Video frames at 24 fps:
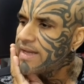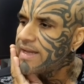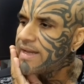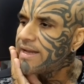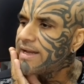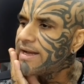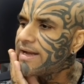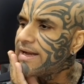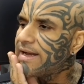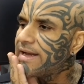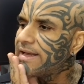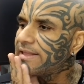
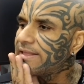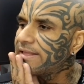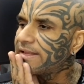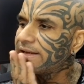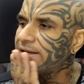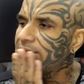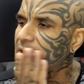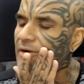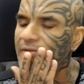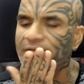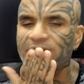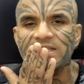And
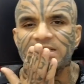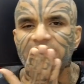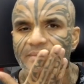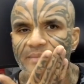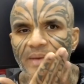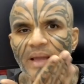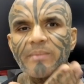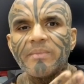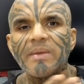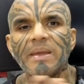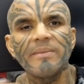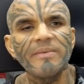then obviously
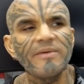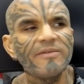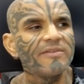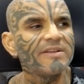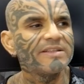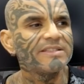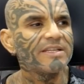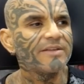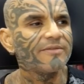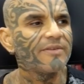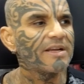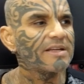my baby,
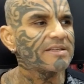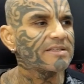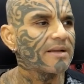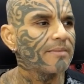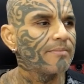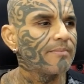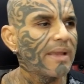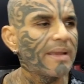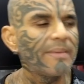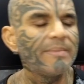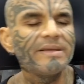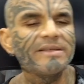when she wakes
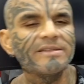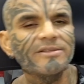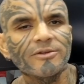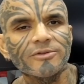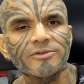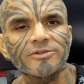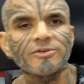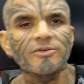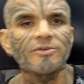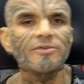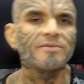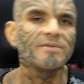up, baby's
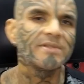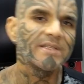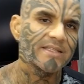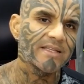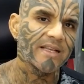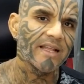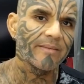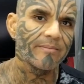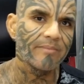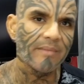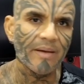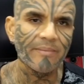also just
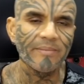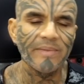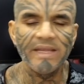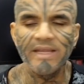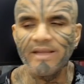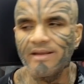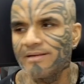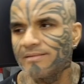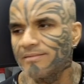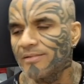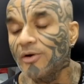like, mommy,